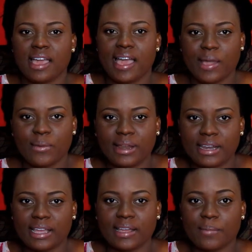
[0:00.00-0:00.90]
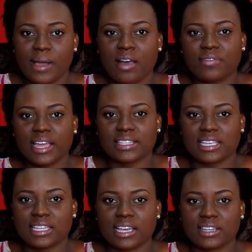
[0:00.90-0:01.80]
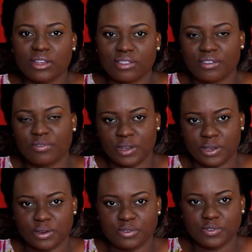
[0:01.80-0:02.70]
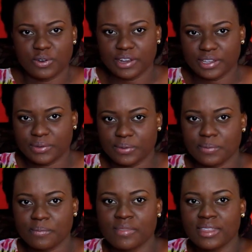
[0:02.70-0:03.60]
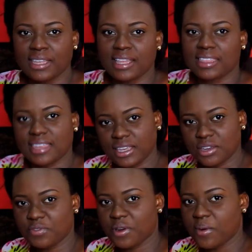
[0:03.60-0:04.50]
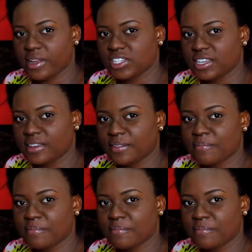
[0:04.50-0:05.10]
I will um, have that in another video for you thank you for watching